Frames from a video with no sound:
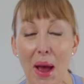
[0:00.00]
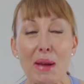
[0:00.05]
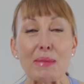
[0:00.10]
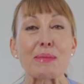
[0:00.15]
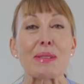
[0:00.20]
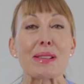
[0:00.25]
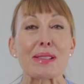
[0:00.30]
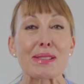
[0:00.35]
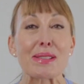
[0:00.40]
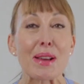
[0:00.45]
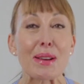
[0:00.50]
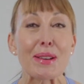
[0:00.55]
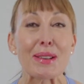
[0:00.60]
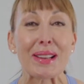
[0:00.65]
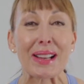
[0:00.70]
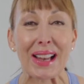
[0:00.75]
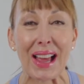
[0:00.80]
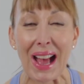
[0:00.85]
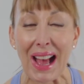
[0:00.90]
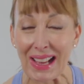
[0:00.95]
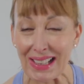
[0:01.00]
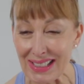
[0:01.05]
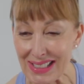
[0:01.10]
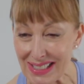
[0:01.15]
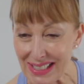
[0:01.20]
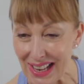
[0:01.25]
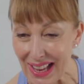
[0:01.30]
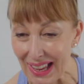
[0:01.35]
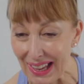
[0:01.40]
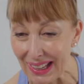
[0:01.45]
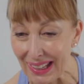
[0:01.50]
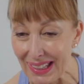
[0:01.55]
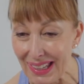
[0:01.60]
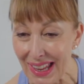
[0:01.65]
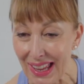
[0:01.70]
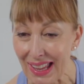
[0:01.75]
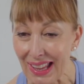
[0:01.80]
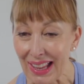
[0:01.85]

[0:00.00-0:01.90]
I'm so glad, Jane.